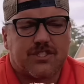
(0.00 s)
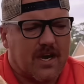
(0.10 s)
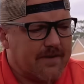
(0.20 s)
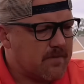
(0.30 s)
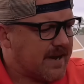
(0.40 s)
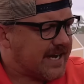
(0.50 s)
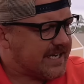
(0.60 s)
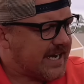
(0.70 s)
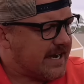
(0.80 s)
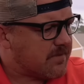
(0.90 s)
so
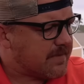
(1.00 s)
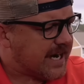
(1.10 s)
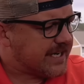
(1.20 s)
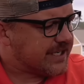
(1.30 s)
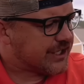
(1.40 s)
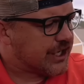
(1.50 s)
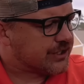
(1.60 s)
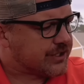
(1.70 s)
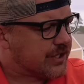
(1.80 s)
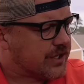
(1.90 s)
everybody, everybody in the
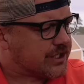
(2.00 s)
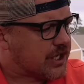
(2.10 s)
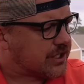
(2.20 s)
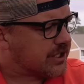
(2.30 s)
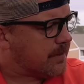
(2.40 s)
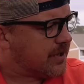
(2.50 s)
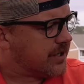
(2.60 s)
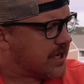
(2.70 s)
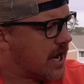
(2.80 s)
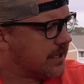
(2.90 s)
country gonna get charged a couple
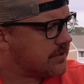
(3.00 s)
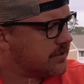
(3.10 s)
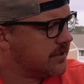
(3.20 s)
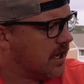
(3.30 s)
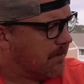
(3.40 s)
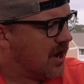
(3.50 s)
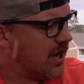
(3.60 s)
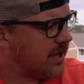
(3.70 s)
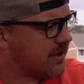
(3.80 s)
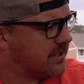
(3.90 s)
hundred dollars a
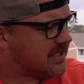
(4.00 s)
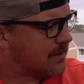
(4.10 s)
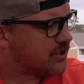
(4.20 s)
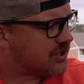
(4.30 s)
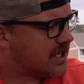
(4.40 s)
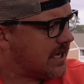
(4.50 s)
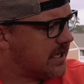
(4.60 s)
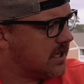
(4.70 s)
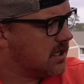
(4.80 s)
month. Is that what you're saying?